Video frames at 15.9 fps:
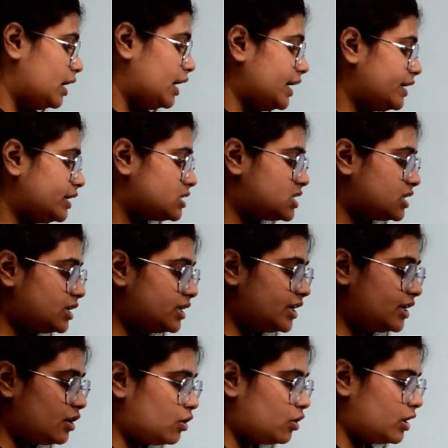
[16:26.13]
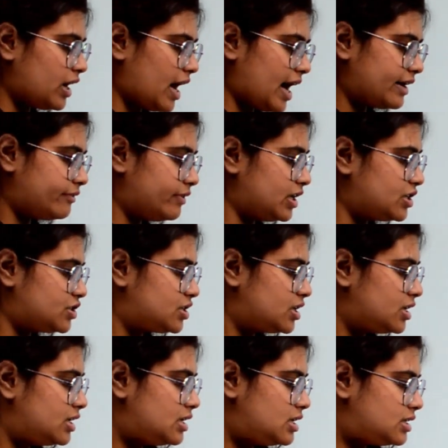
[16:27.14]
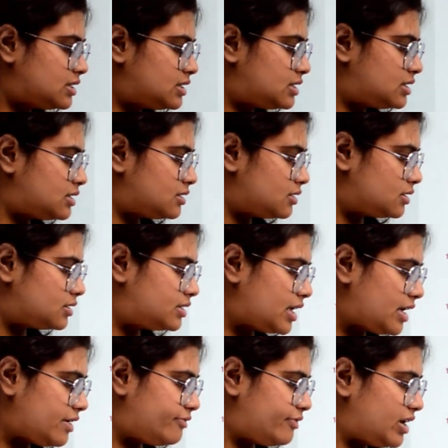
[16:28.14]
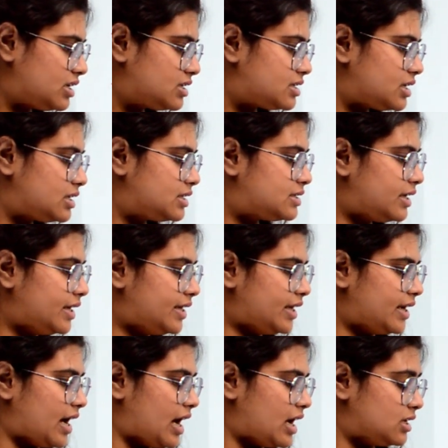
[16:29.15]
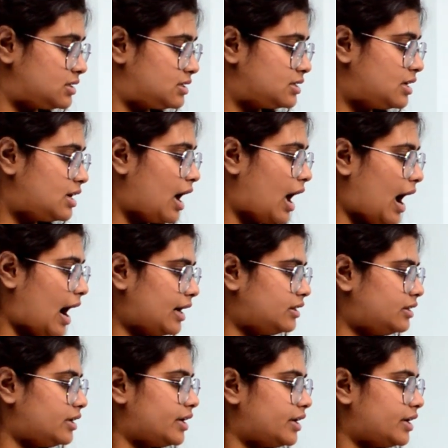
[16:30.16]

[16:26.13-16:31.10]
In a certain code language, safest is written as $,